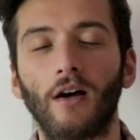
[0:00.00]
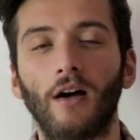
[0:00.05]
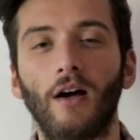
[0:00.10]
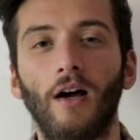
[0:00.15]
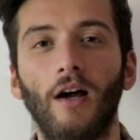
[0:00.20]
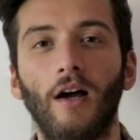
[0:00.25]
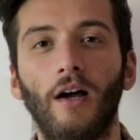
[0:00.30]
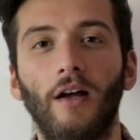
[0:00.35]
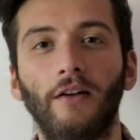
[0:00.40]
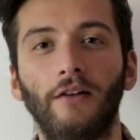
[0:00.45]

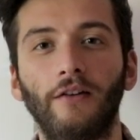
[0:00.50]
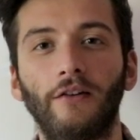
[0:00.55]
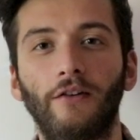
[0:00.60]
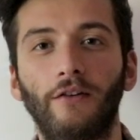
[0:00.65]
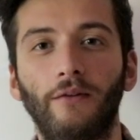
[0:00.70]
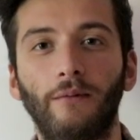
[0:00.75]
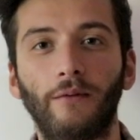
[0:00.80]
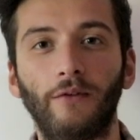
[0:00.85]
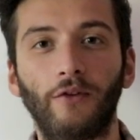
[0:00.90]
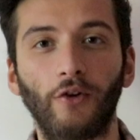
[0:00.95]
and
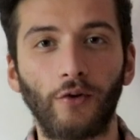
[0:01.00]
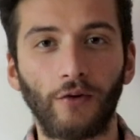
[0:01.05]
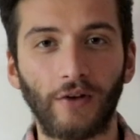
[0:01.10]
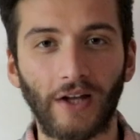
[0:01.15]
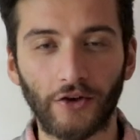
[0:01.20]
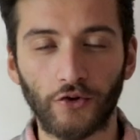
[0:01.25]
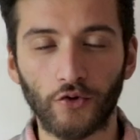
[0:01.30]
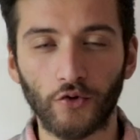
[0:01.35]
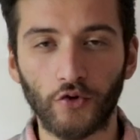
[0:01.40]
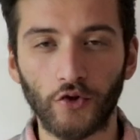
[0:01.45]
doing the
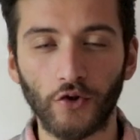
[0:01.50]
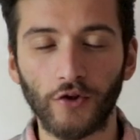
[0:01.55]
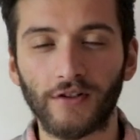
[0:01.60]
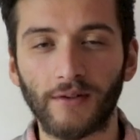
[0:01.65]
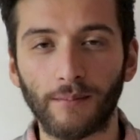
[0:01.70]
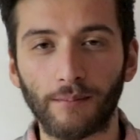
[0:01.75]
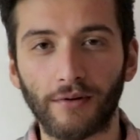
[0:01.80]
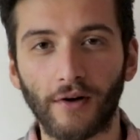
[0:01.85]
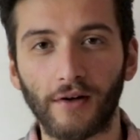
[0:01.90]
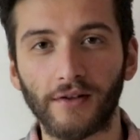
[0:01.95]
actual
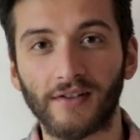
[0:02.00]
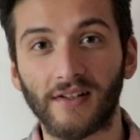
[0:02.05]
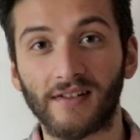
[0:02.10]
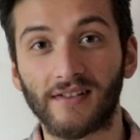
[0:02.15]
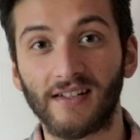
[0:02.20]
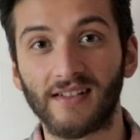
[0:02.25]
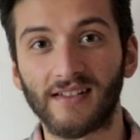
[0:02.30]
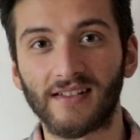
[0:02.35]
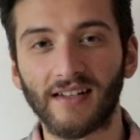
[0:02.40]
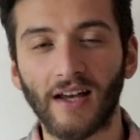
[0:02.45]
juicing
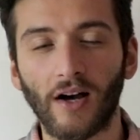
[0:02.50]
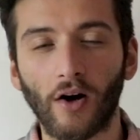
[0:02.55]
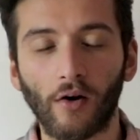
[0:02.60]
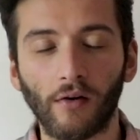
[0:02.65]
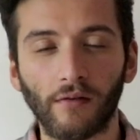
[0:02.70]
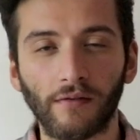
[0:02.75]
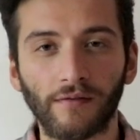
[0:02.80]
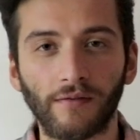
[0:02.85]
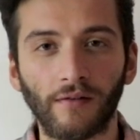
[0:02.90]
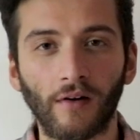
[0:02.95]
process
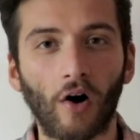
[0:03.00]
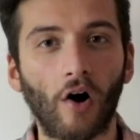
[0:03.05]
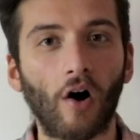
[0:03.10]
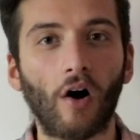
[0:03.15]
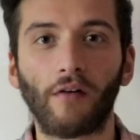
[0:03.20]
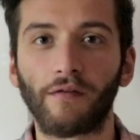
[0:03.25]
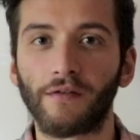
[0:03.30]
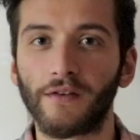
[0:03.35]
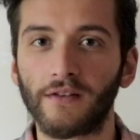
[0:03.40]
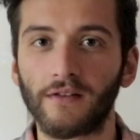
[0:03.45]
itself
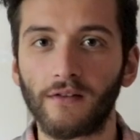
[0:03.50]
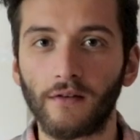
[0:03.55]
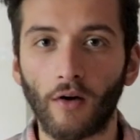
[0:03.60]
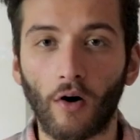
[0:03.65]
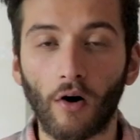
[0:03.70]
half the